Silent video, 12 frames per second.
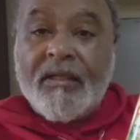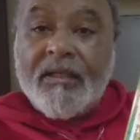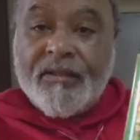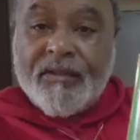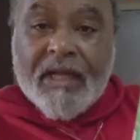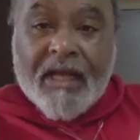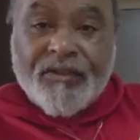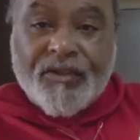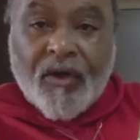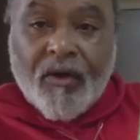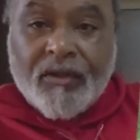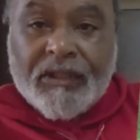It's not
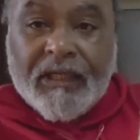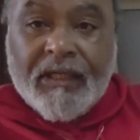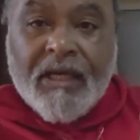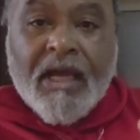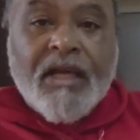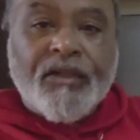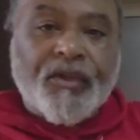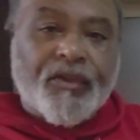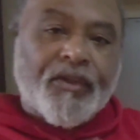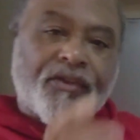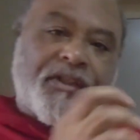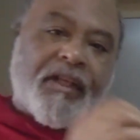salty. So
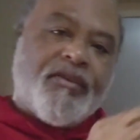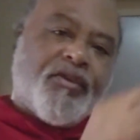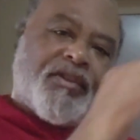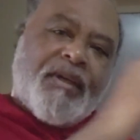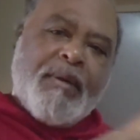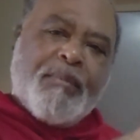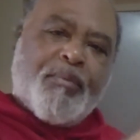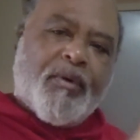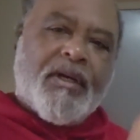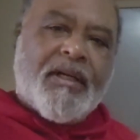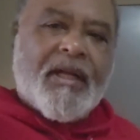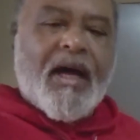just, you see me
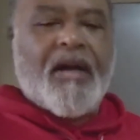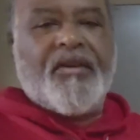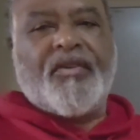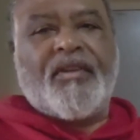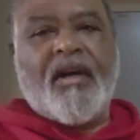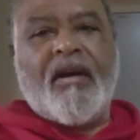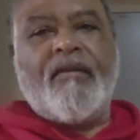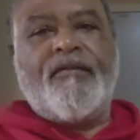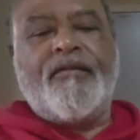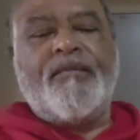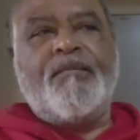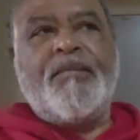put on a lot of
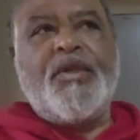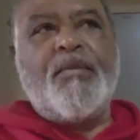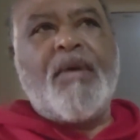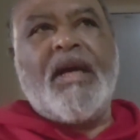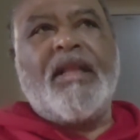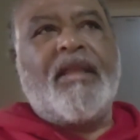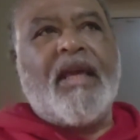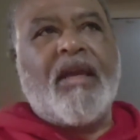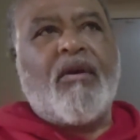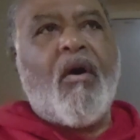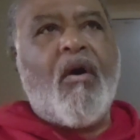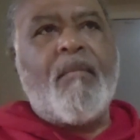stuff, you might
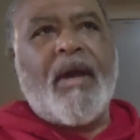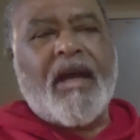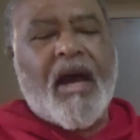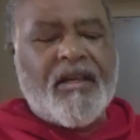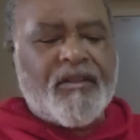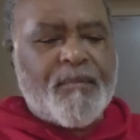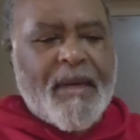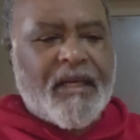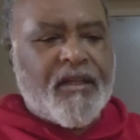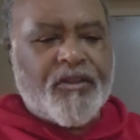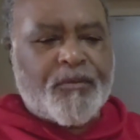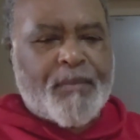think, oh my God, it's
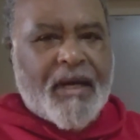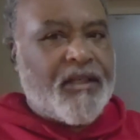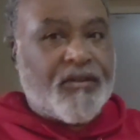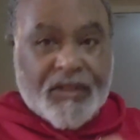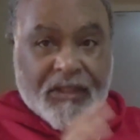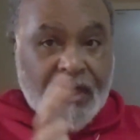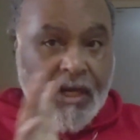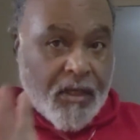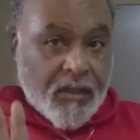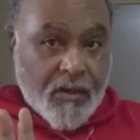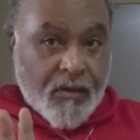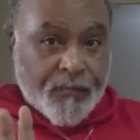making it spicy.
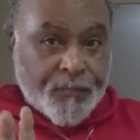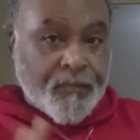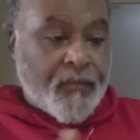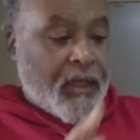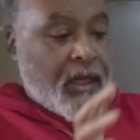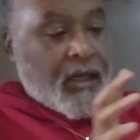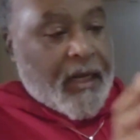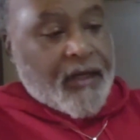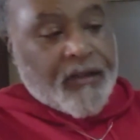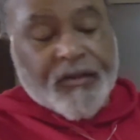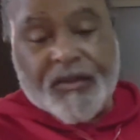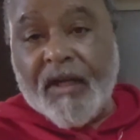No. A lot
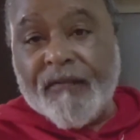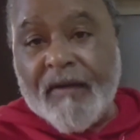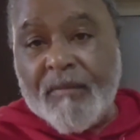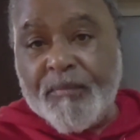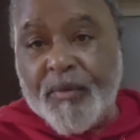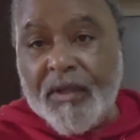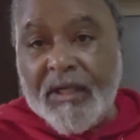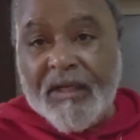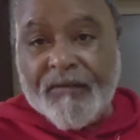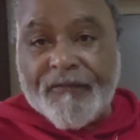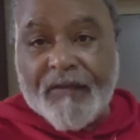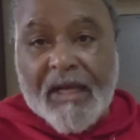of the stuff I'm putting in
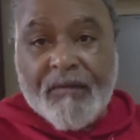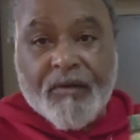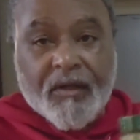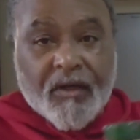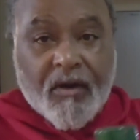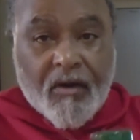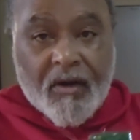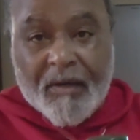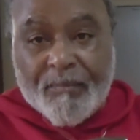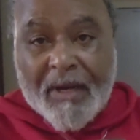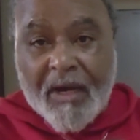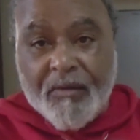the flavor. The
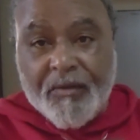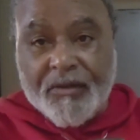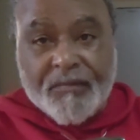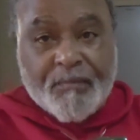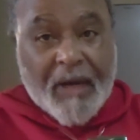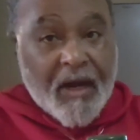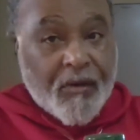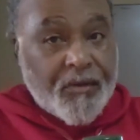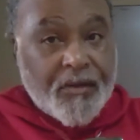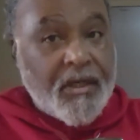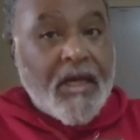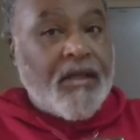garlic powder is
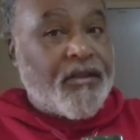powdered.